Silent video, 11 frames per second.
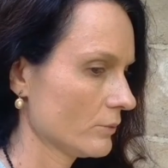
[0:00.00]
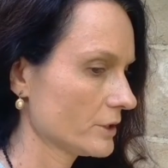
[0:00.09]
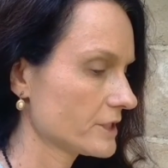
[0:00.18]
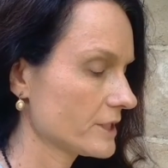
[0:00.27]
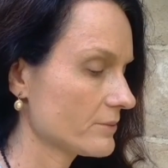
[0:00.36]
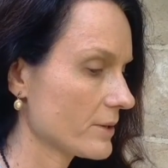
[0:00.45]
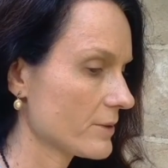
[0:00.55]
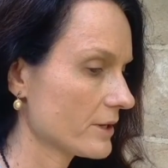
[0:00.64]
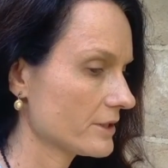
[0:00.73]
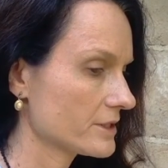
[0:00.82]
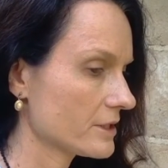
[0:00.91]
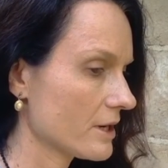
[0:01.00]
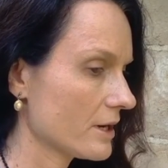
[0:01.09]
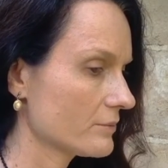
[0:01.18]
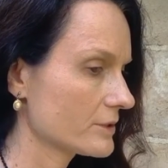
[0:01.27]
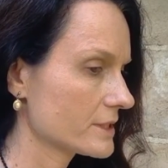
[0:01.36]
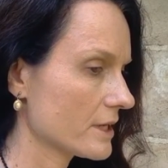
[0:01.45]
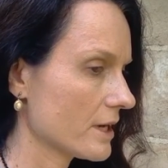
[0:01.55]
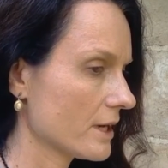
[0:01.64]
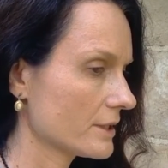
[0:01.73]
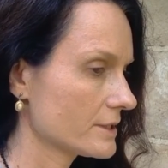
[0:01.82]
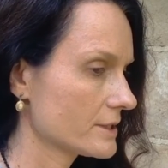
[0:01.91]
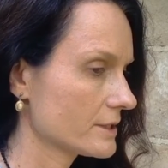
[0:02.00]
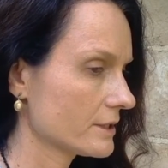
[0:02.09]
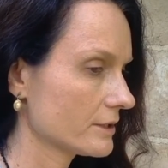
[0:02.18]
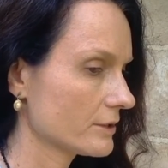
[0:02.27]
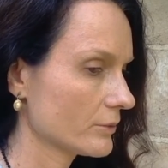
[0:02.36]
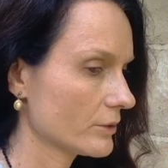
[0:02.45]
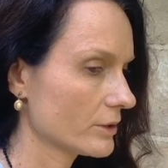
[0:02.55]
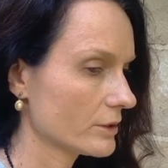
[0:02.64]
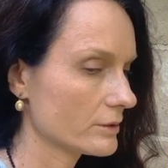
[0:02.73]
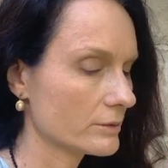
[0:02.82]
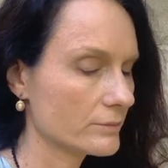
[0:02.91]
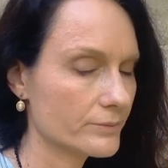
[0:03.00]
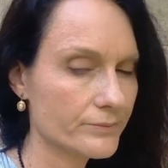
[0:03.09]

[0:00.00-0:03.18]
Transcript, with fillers: Watching my mother die was the hardest thing in the world.